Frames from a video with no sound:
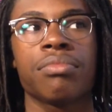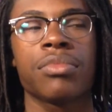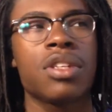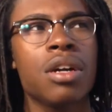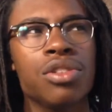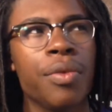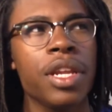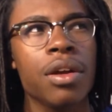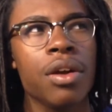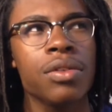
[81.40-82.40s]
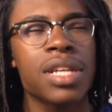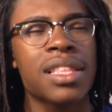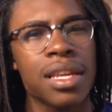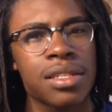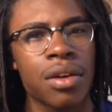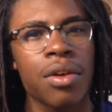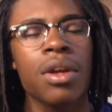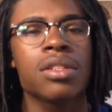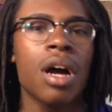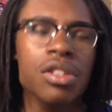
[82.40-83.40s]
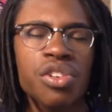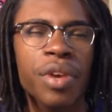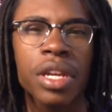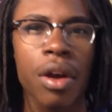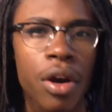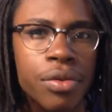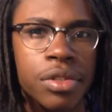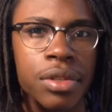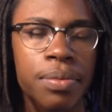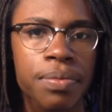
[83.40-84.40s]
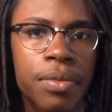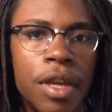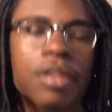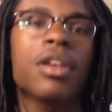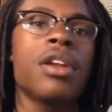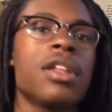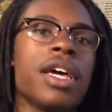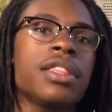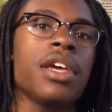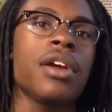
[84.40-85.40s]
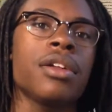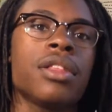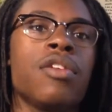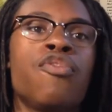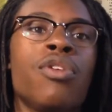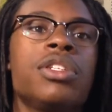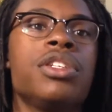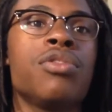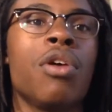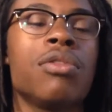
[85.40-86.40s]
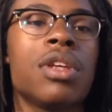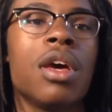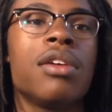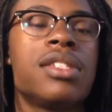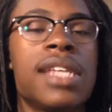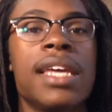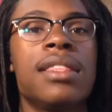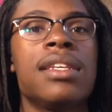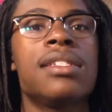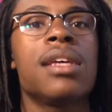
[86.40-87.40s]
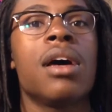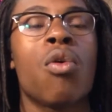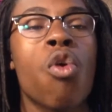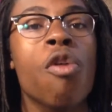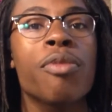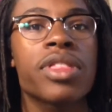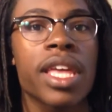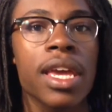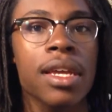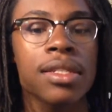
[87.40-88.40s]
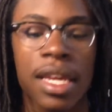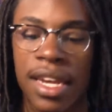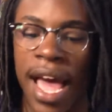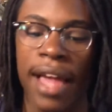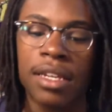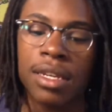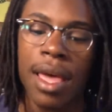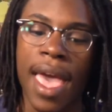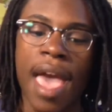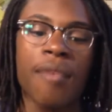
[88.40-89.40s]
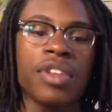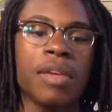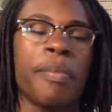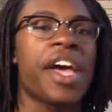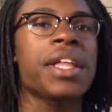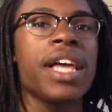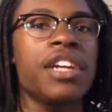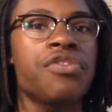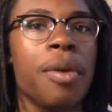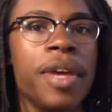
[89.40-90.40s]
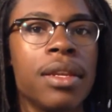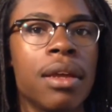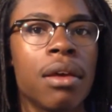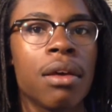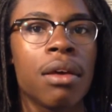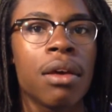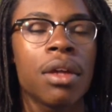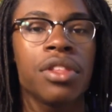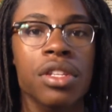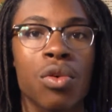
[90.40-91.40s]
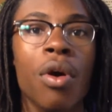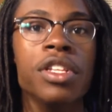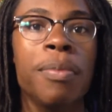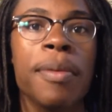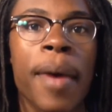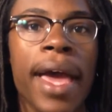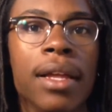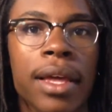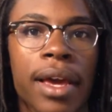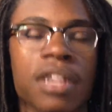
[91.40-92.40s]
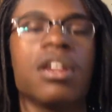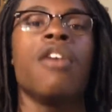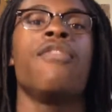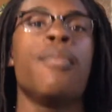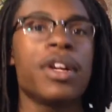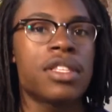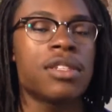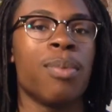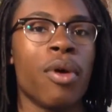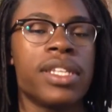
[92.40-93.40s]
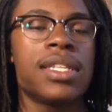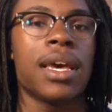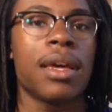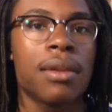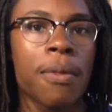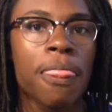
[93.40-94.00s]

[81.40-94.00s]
Talk show radio host? I think so. Talk show radio host. They're going to let their little 14-year-old say these horrible things and not have any backlash from it. There's going to be backlash from what this boy said.